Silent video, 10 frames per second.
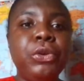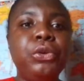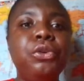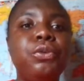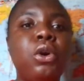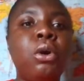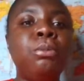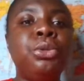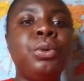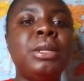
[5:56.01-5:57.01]
You've
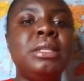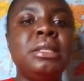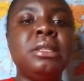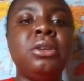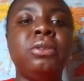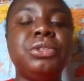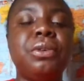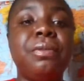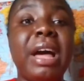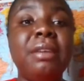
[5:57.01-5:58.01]
come through a season of
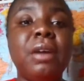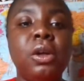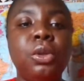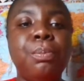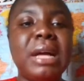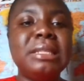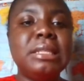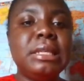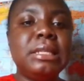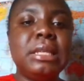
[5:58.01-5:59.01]
survival. The
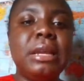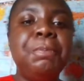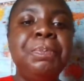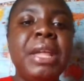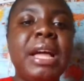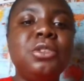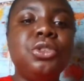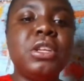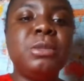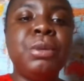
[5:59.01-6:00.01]
past season has
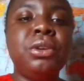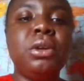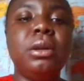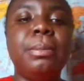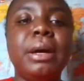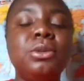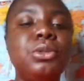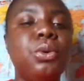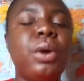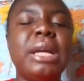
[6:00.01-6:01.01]
just been all
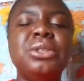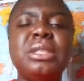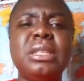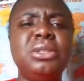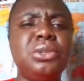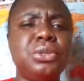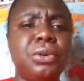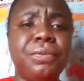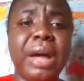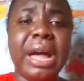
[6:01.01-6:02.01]
about, oh, I just need to
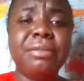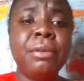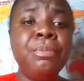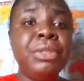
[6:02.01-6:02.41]
survive.